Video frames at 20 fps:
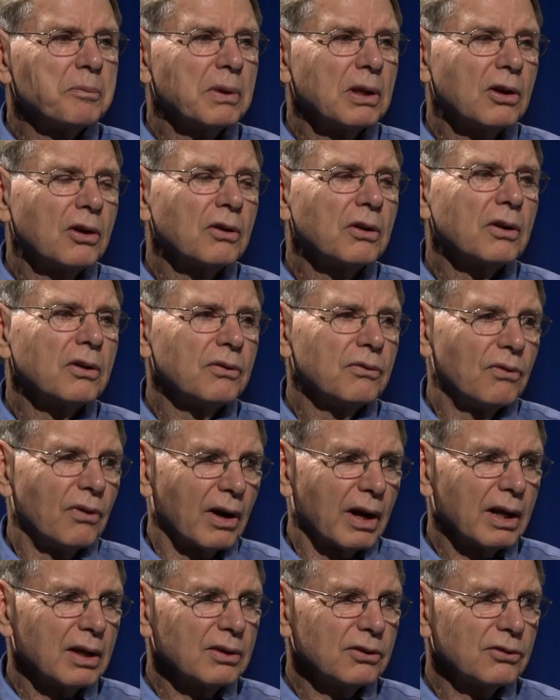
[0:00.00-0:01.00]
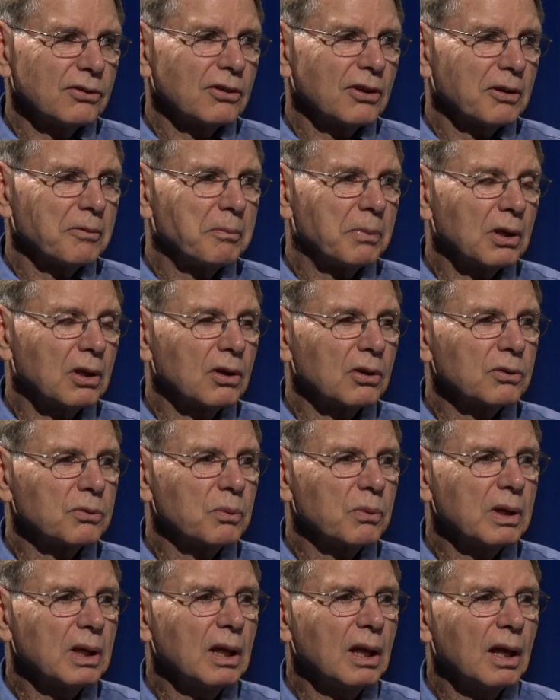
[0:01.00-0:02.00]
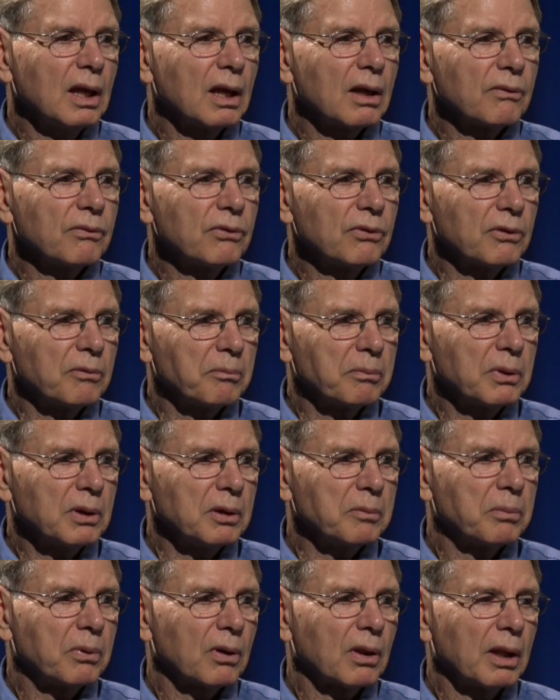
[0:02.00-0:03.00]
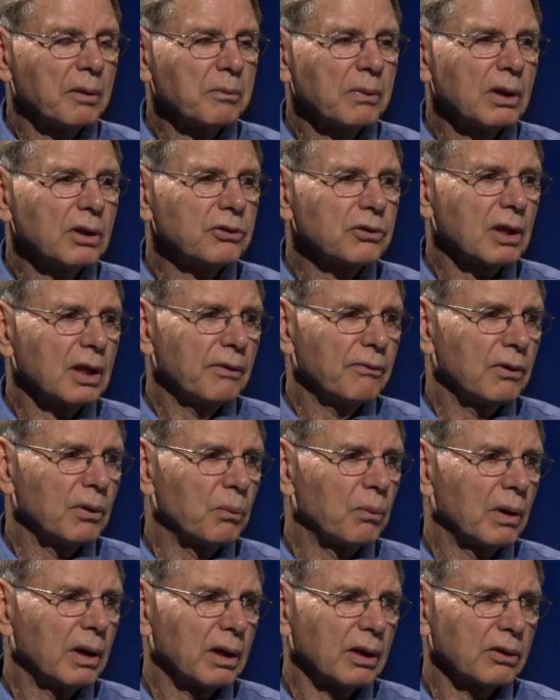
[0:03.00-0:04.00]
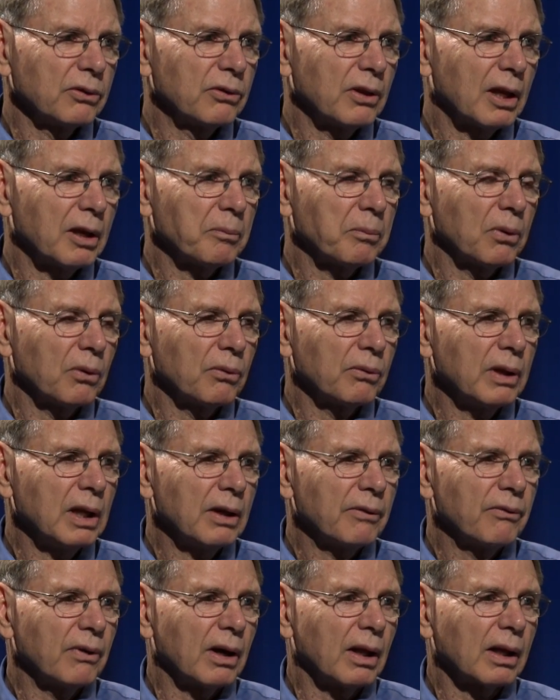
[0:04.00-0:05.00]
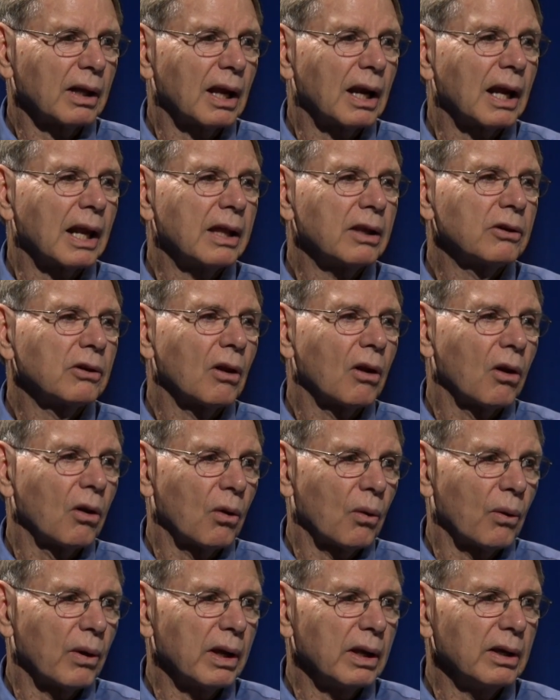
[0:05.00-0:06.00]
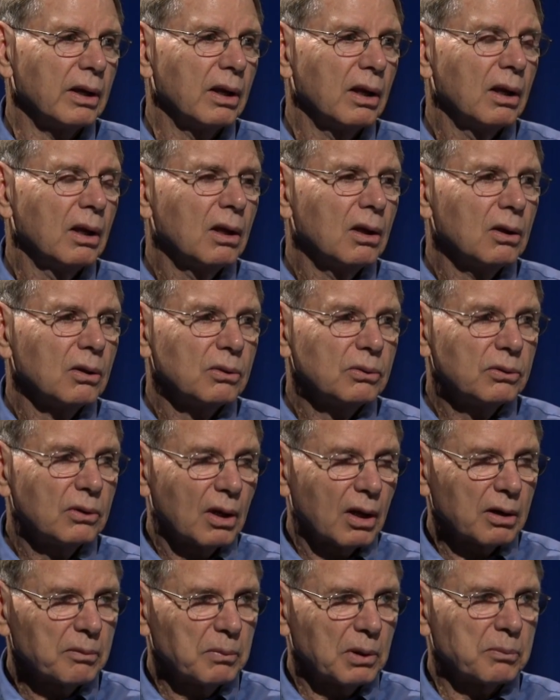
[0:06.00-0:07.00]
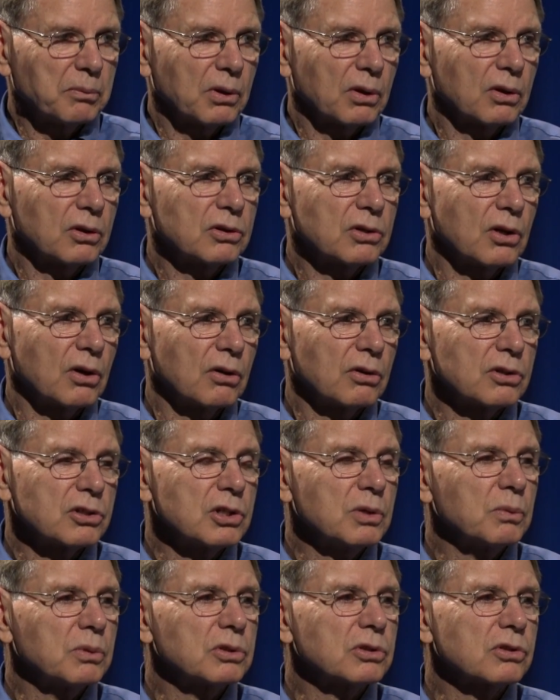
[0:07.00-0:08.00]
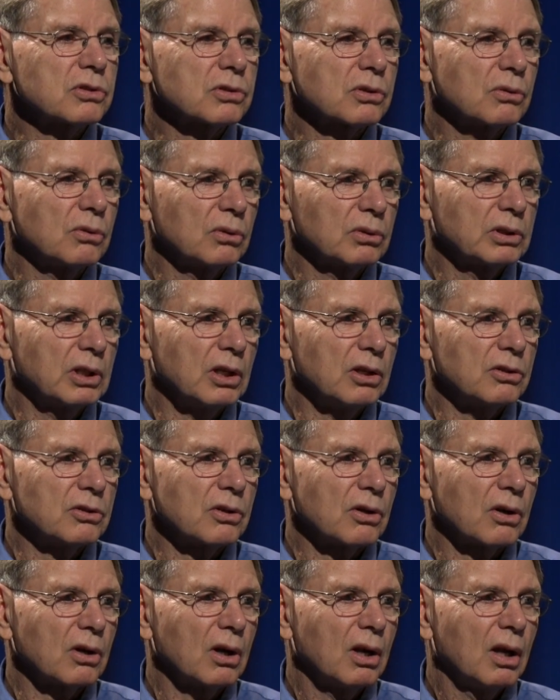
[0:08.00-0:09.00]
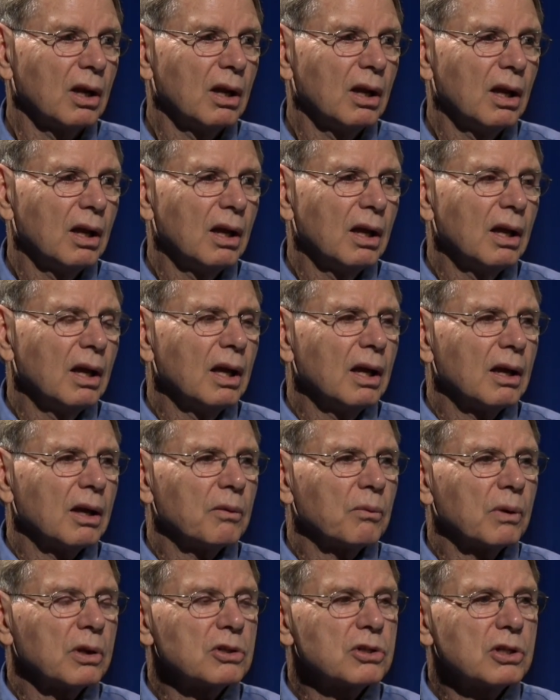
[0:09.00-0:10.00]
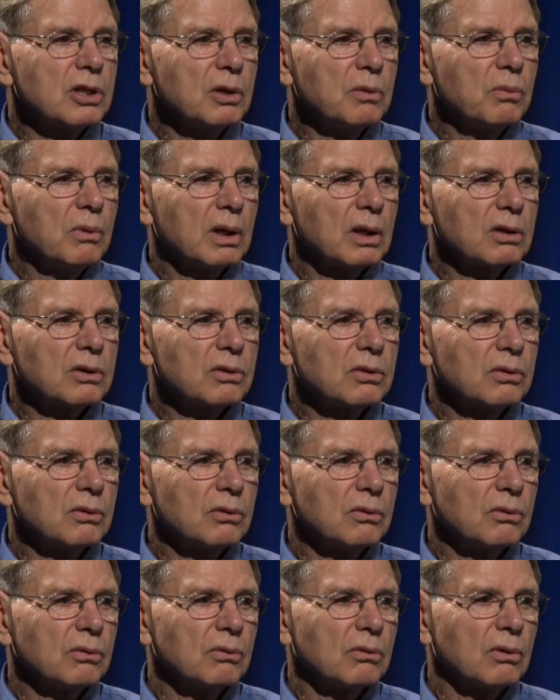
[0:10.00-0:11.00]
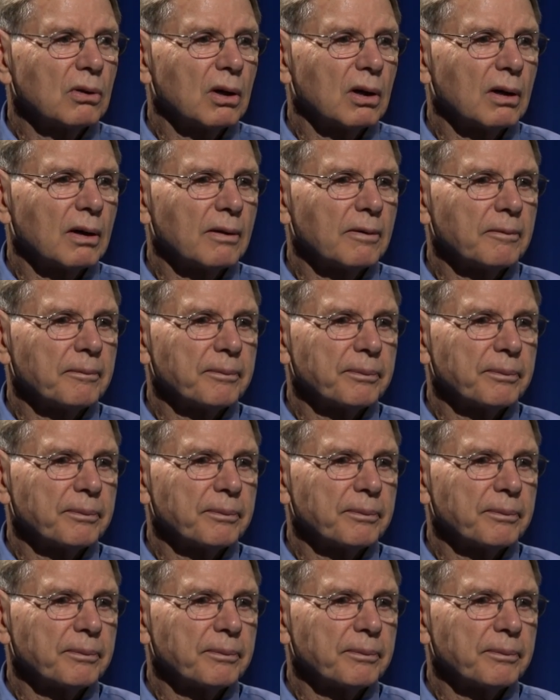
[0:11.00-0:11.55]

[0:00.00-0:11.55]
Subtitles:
be good advice, because we have some people. I'm going to give you one example. We have a Glenda Lloyd, who's not a member of the church. She was a school teacher. And when she went to